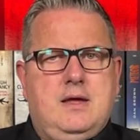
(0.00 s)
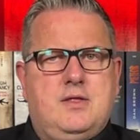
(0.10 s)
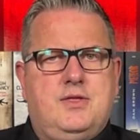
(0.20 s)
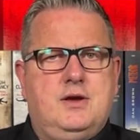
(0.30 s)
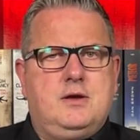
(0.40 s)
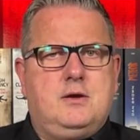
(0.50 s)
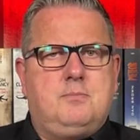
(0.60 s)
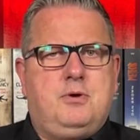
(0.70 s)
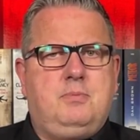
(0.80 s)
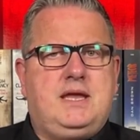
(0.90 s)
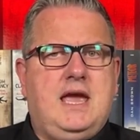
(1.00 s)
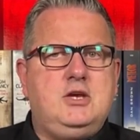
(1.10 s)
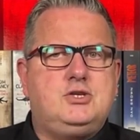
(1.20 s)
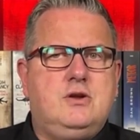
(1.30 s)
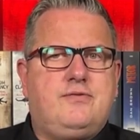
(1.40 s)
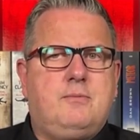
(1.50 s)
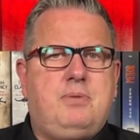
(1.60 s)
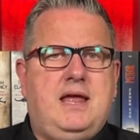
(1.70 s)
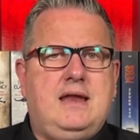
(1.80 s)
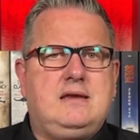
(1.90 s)
The publication of the
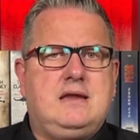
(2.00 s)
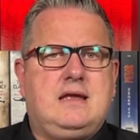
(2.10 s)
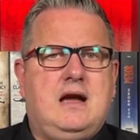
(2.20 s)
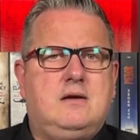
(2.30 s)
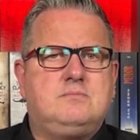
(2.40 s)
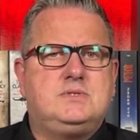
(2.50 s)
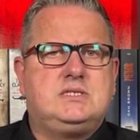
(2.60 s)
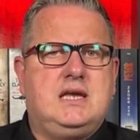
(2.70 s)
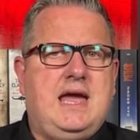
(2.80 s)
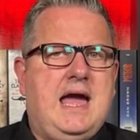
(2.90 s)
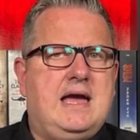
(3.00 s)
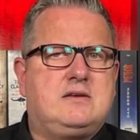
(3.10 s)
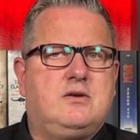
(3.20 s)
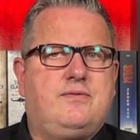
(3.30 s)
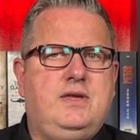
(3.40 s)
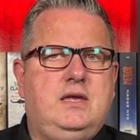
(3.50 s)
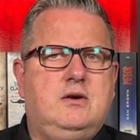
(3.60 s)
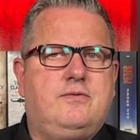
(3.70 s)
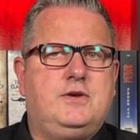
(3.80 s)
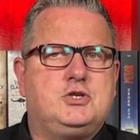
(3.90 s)
plan comes ahead of the
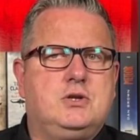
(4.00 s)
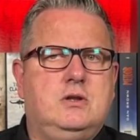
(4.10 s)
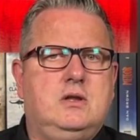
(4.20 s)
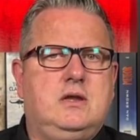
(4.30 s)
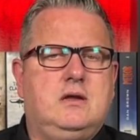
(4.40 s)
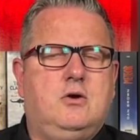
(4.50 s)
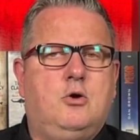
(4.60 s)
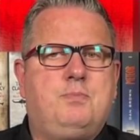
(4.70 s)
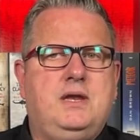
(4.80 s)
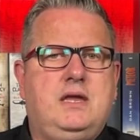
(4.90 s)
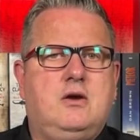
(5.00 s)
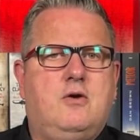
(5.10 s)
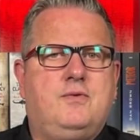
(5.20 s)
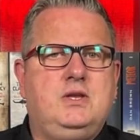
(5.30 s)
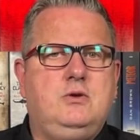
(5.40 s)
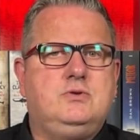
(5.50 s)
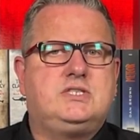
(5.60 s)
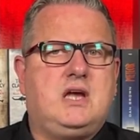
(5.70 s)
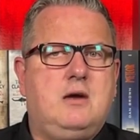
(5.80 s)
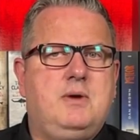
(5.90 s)
official opening of a new
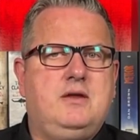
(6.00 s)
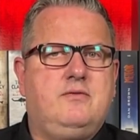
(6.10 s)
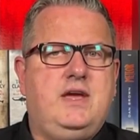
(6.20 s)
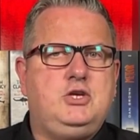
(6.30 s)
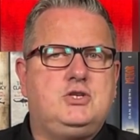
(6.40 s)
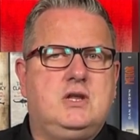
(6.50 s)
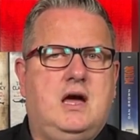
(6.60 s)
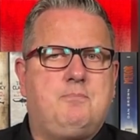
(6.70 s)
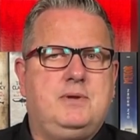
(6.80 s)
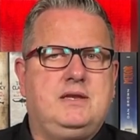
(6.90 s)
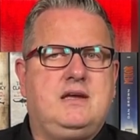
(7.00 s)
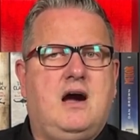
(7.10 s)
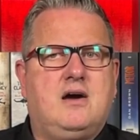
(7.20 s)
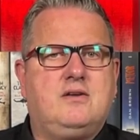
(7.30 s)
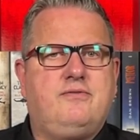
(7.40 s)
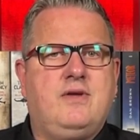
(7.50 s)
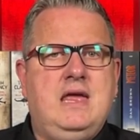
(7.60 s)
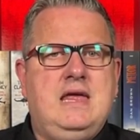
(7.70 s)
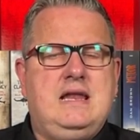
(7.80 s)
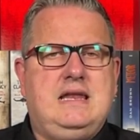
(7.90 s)
cyber innovation hub in Cardiff,
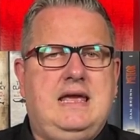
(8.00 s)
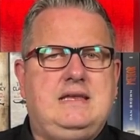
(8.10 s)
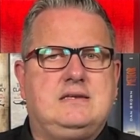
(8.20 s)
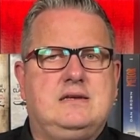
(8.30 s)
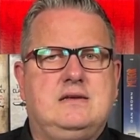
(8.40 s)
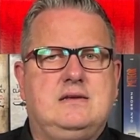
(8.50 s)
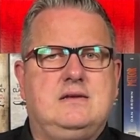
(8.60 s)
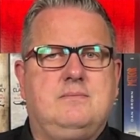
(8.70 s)
later